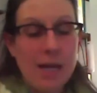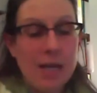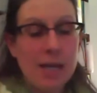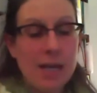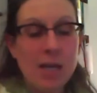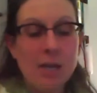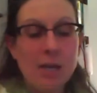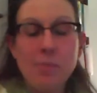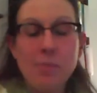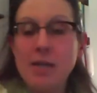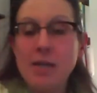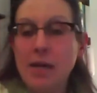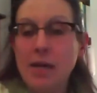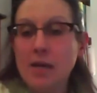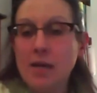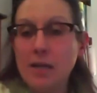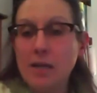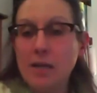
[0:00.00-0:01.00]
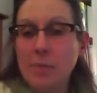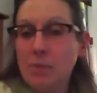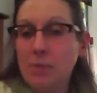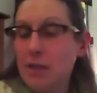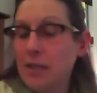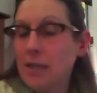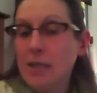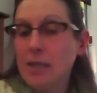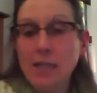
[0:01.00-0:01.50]
It could be done
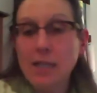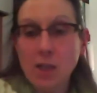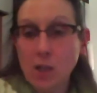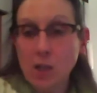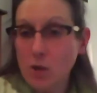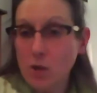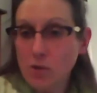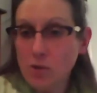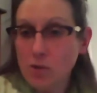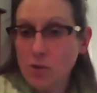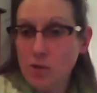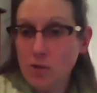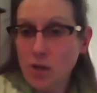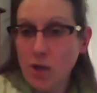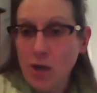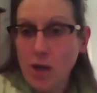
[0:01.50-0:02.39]
completely clothed,